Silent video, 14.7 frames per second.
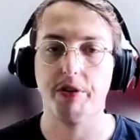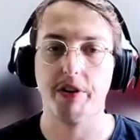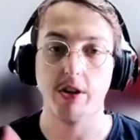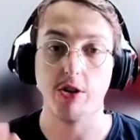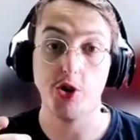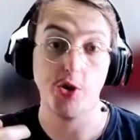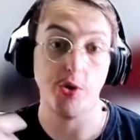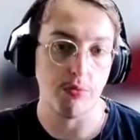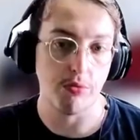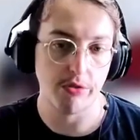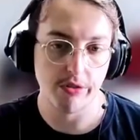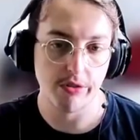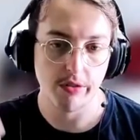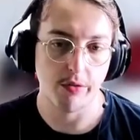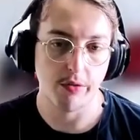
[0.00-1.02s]
can
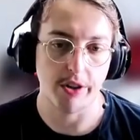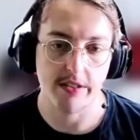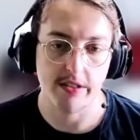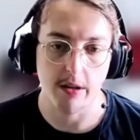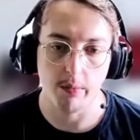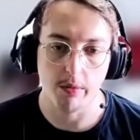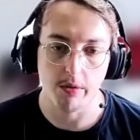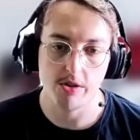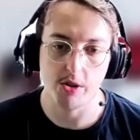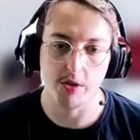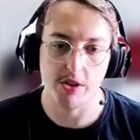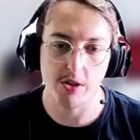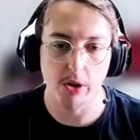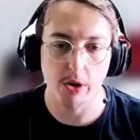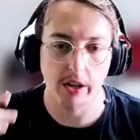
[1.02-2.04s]
shoot, for example. So
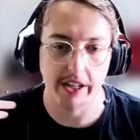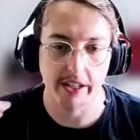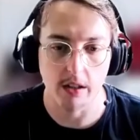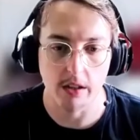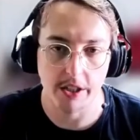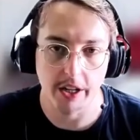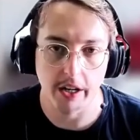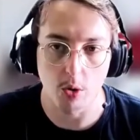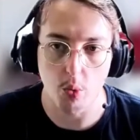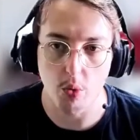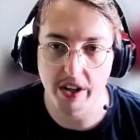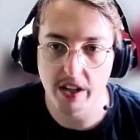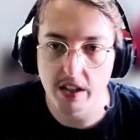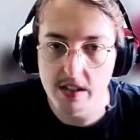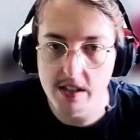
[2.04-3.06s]
it's more like learning a
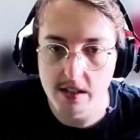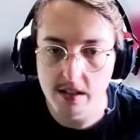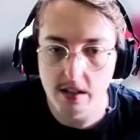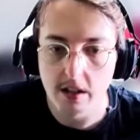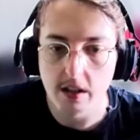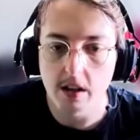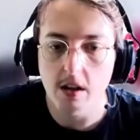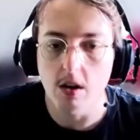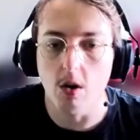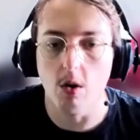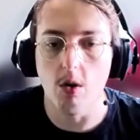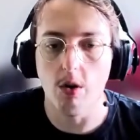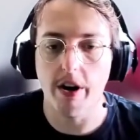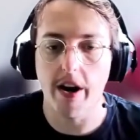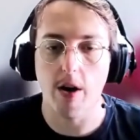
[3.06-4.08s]
weakness
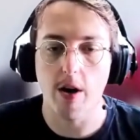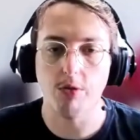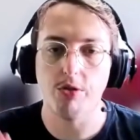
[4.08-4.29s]
or how